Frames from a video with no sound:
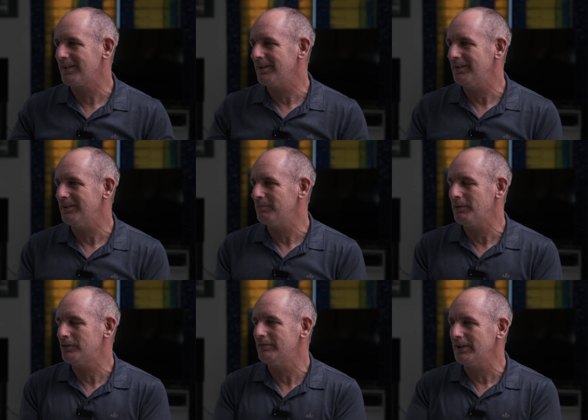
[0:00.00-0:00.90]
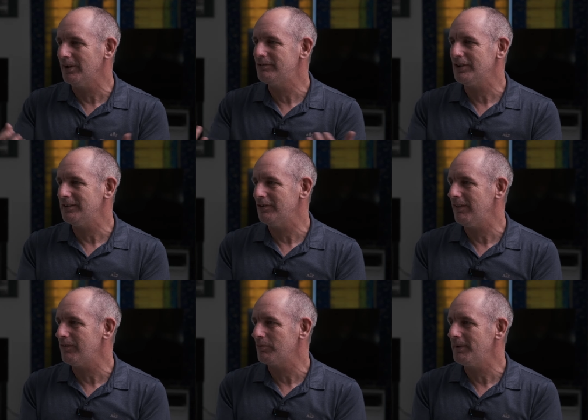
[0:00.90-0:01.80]
uh, much of a life changing
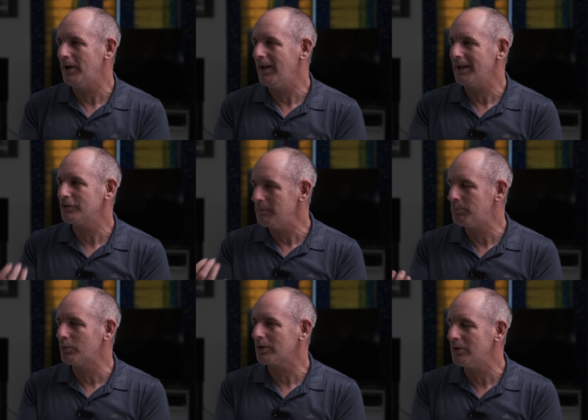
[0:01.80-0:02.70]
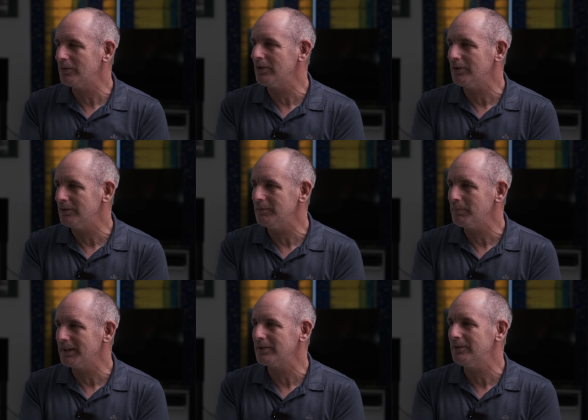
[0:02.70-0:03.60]
thing for me. I actually bought a condo in
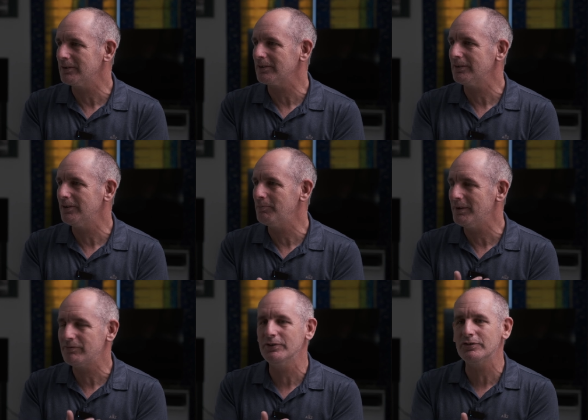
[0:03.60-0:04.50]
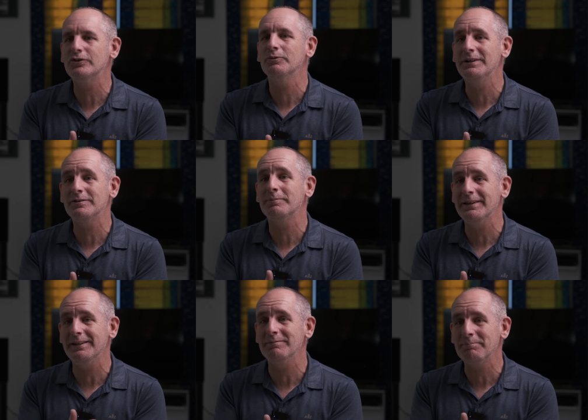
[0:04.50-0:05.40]
Bangkok uh-huh. on my first two weeks of
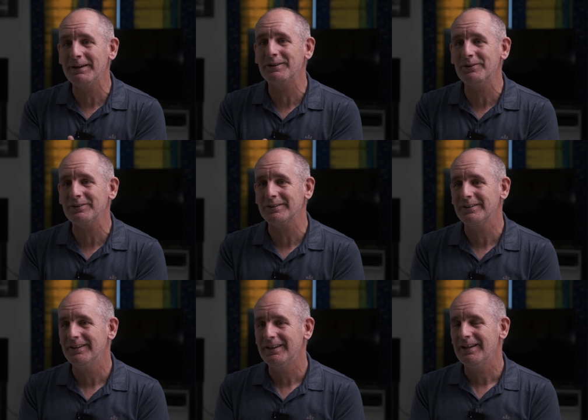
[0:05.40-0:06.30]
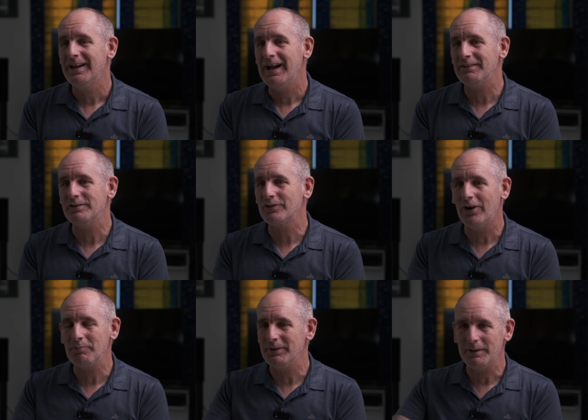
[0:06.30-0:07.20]
being in wow. Bangkok. Yeah. At the
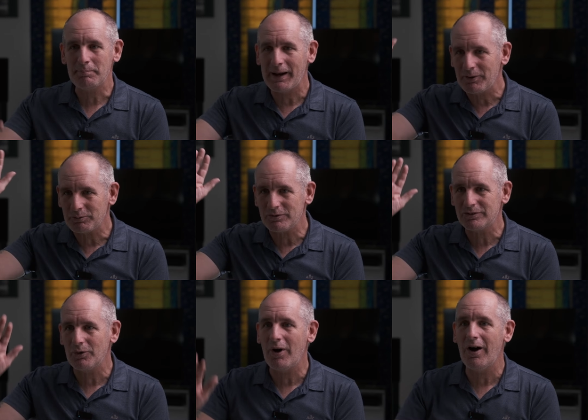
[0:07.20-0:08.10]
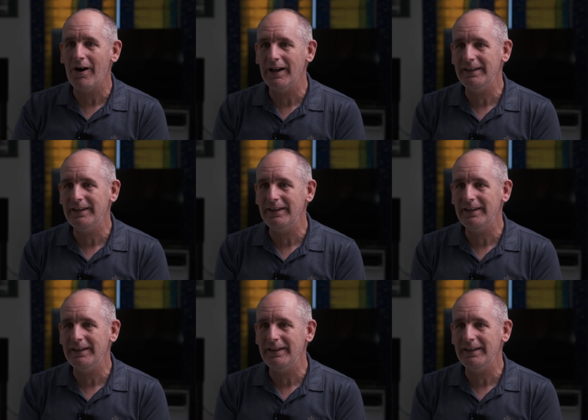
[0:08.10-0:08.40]
time when the pound was so high.